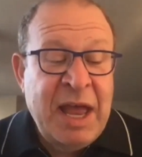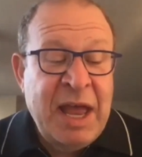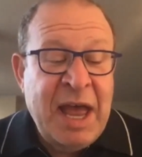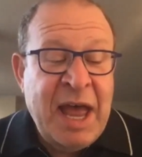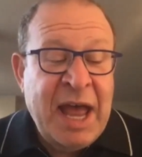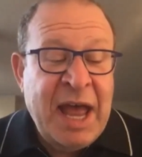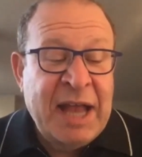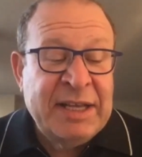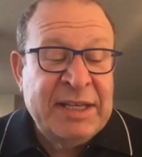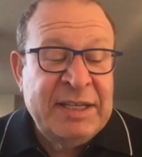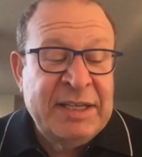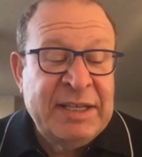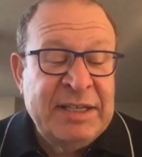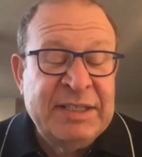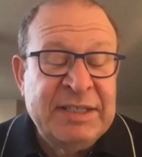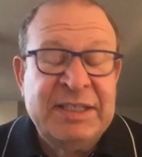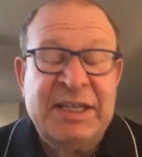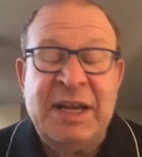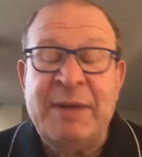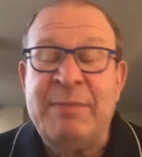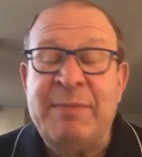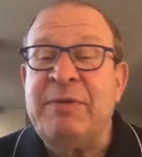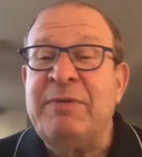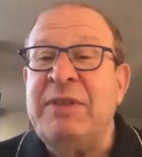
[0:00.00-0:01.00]
at
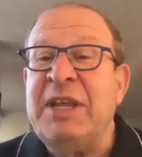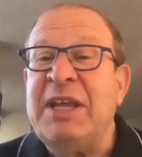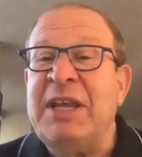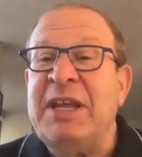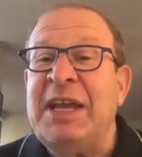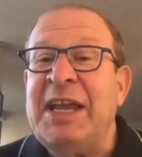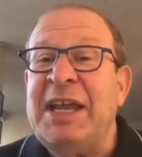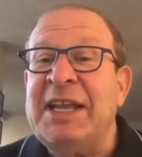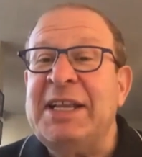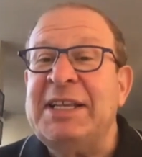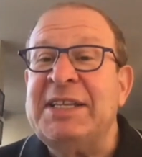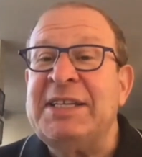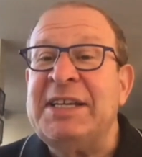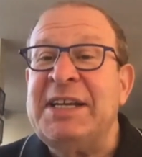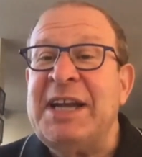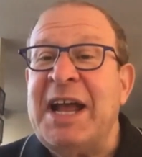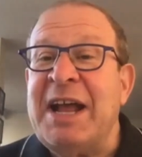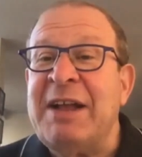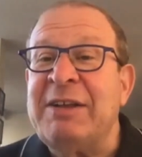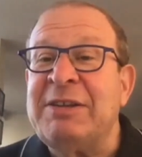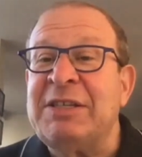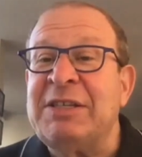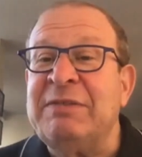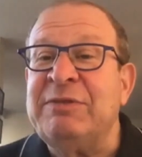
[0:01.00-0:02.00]
some of the ins and
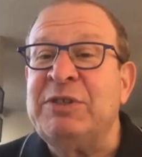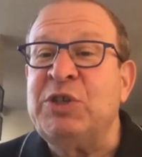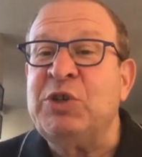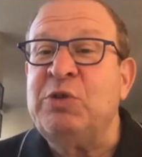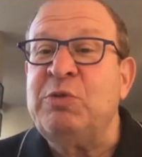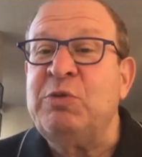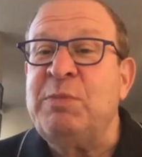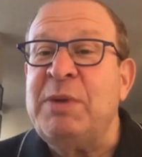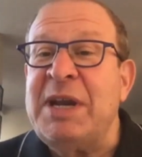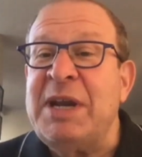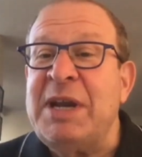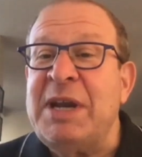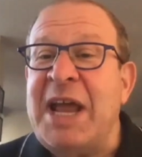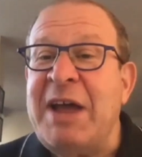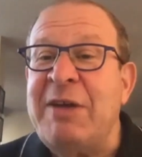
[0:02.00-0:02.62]
outs of Zoom and how